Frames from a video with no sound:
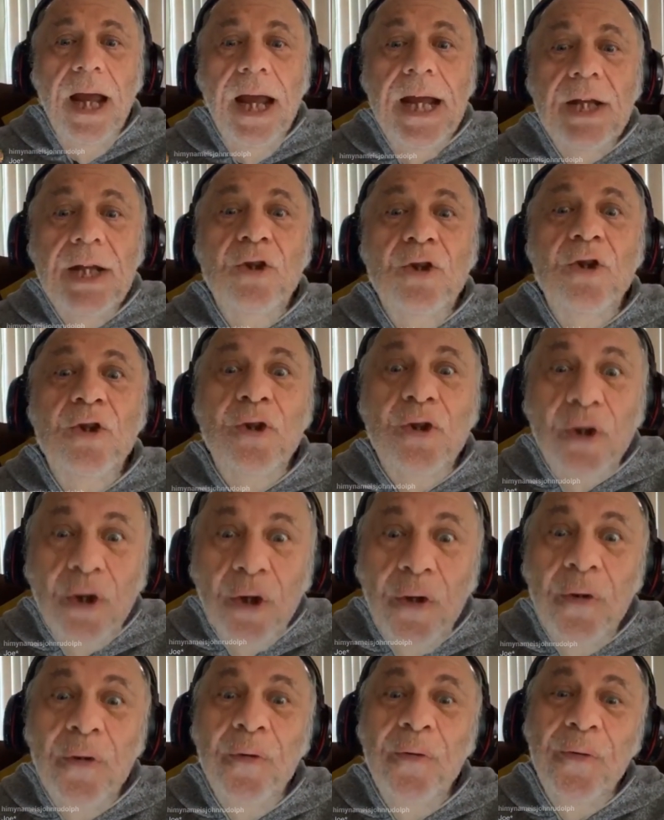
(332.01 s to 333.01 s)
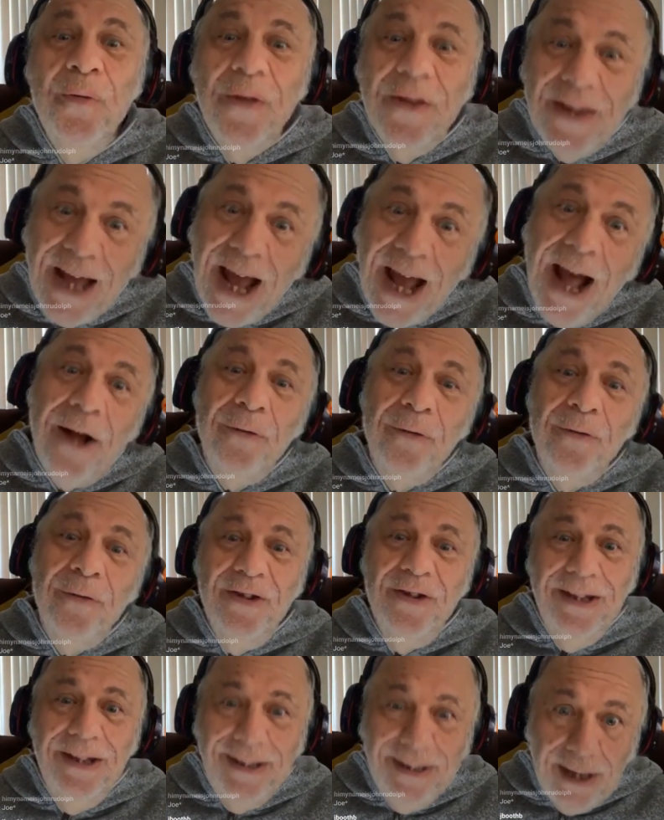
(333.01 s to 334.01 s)
it's
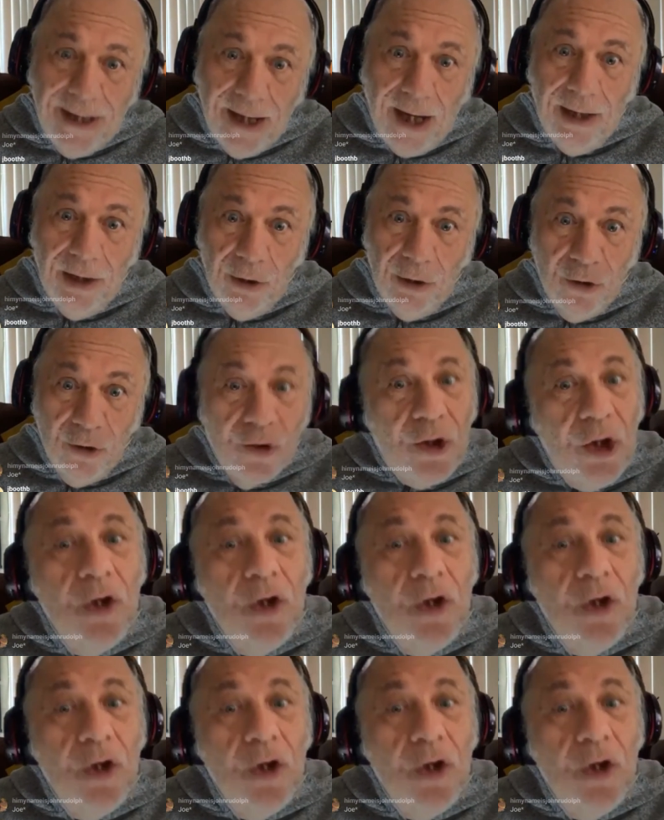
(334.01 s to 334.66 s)
$2,000.